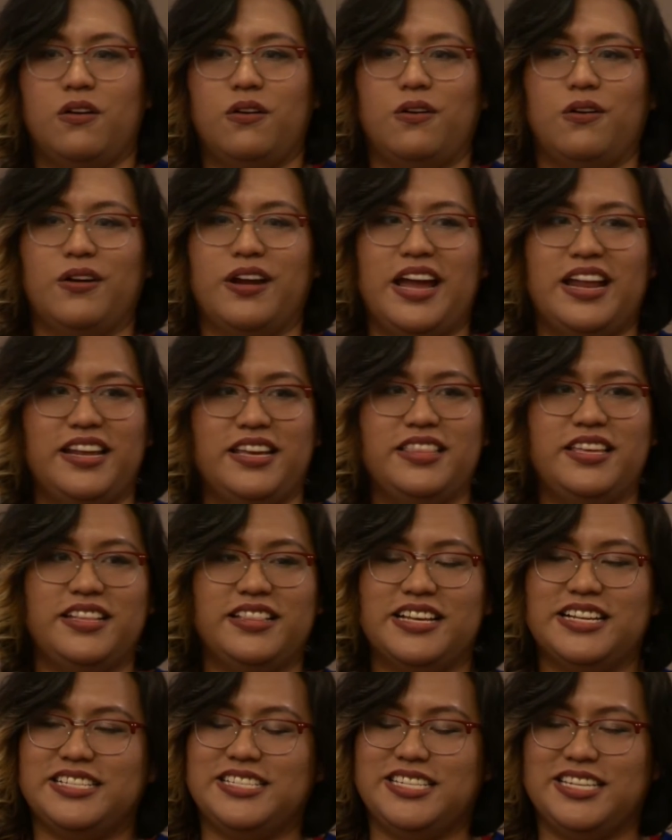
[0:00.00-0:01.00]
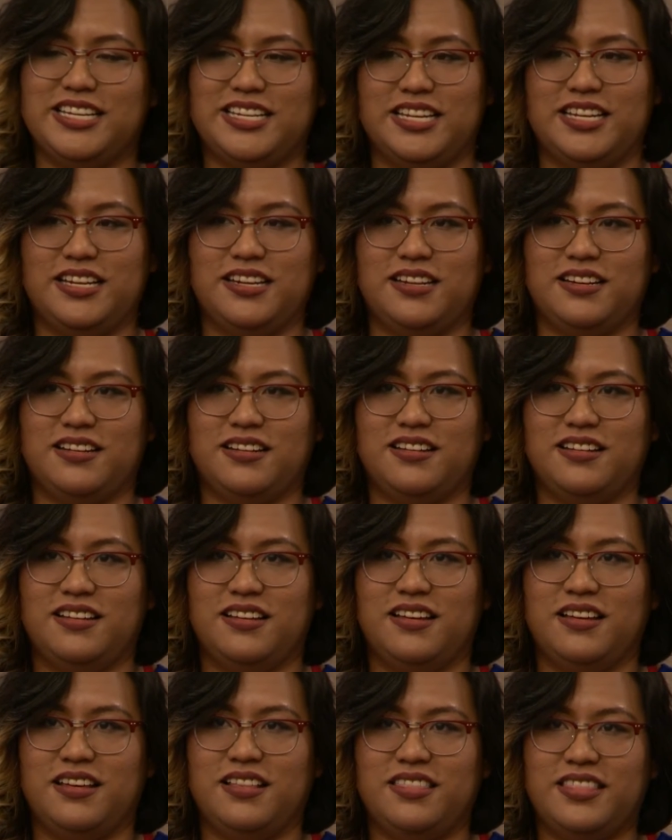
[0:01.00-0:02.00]
or anything that
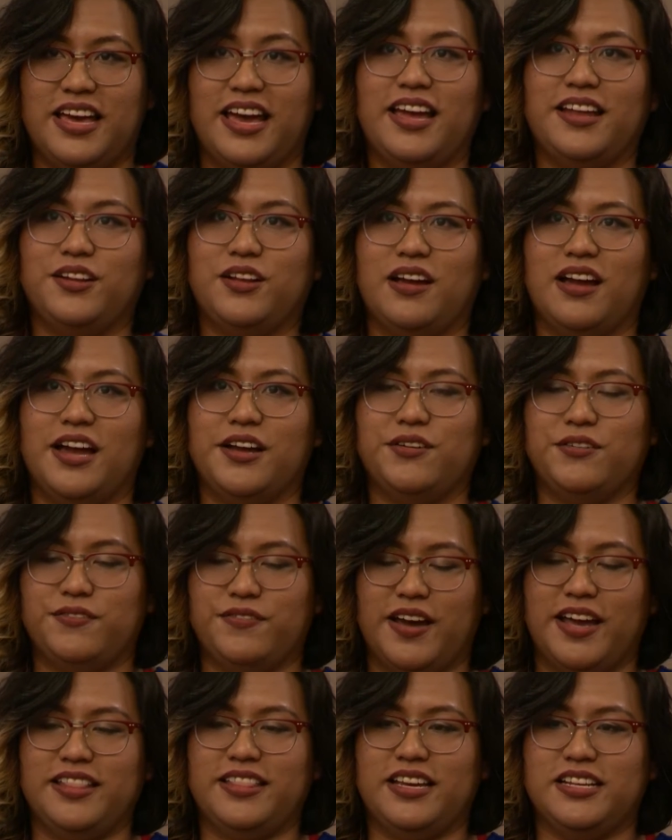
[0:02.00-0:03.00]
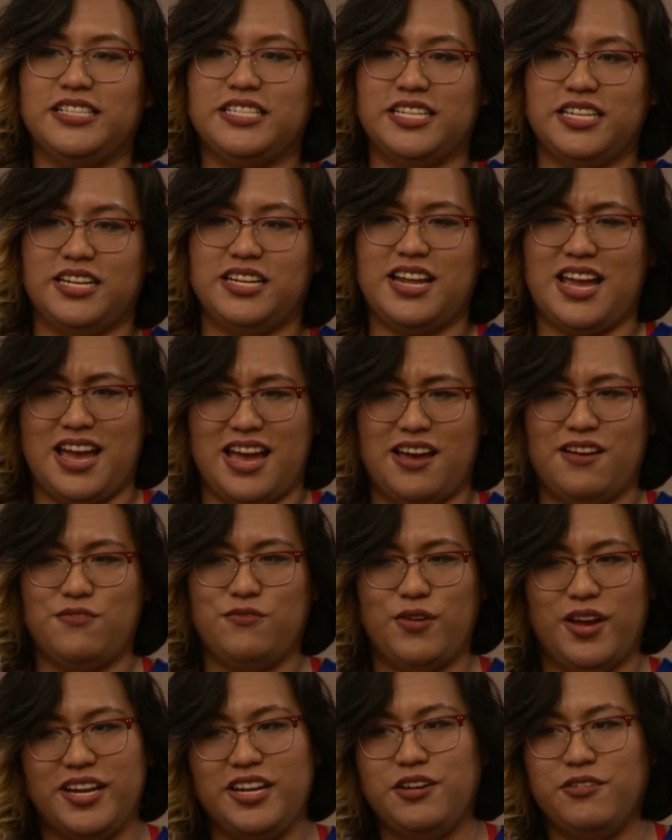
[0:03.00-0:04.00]
I could find that didn't have
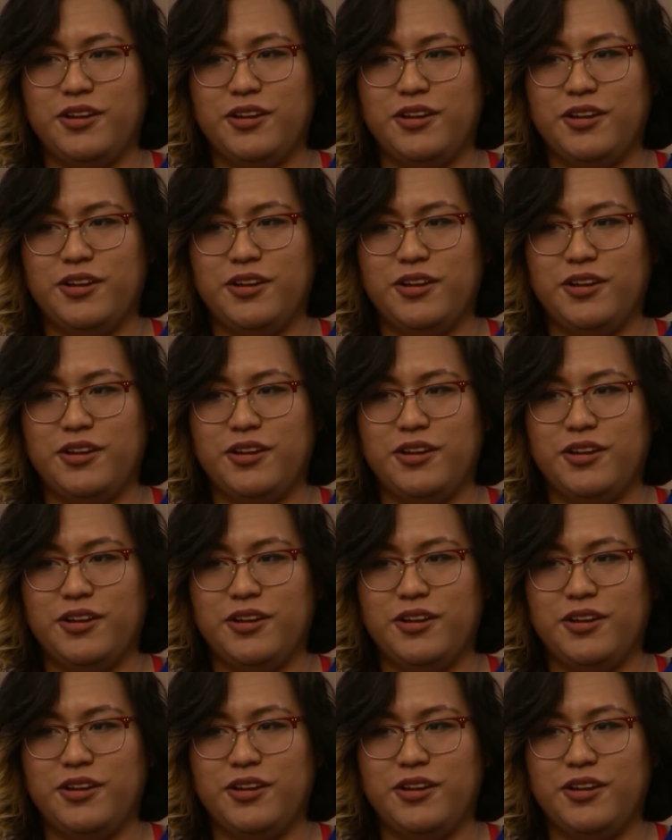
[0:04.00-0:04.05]
whitening